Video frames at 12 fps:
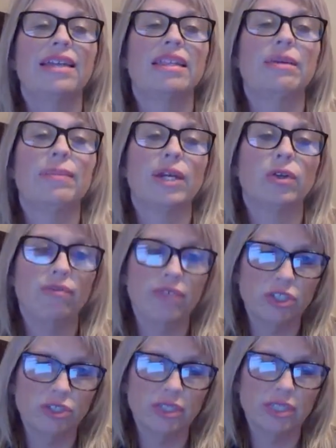they make
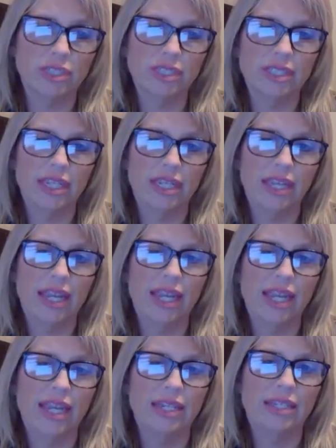revisions,
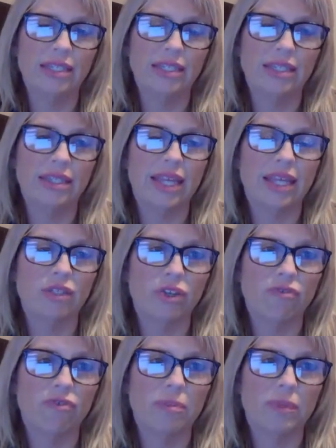and they
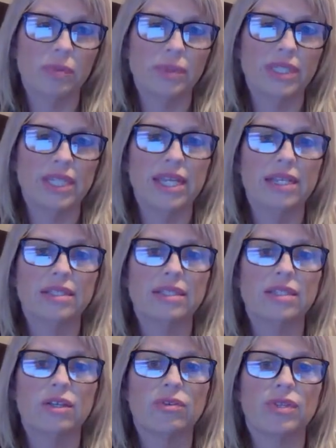learn from their mistakes
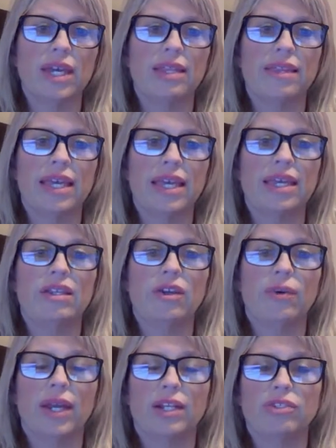so that they
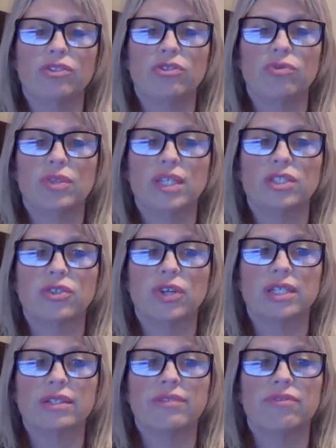know how to do things
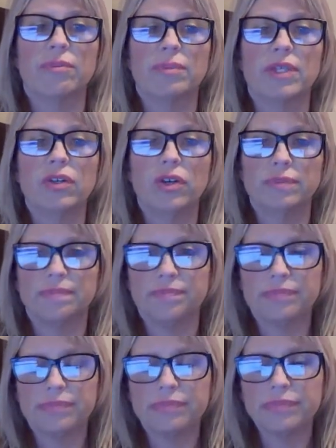correctly from then on.
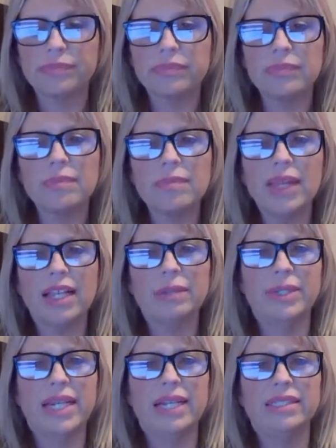
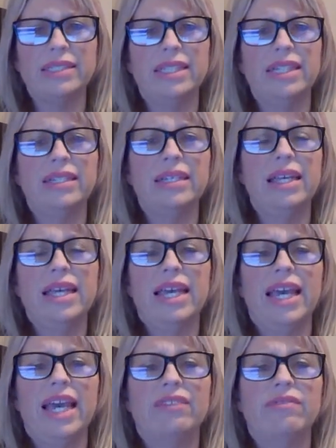Element 19
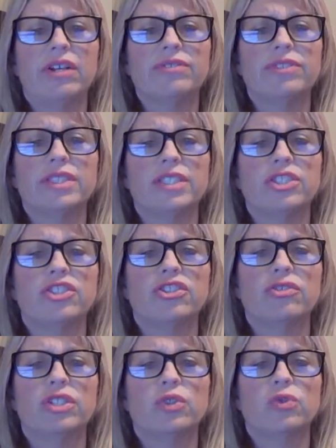involves the
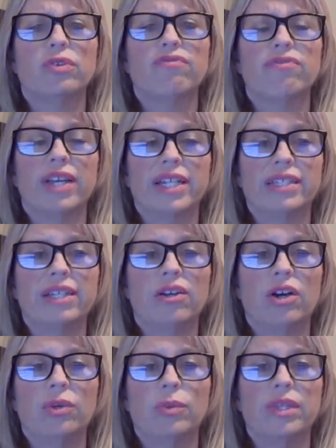students reflecting
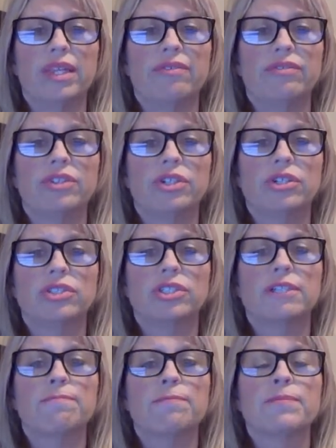on what they've learned.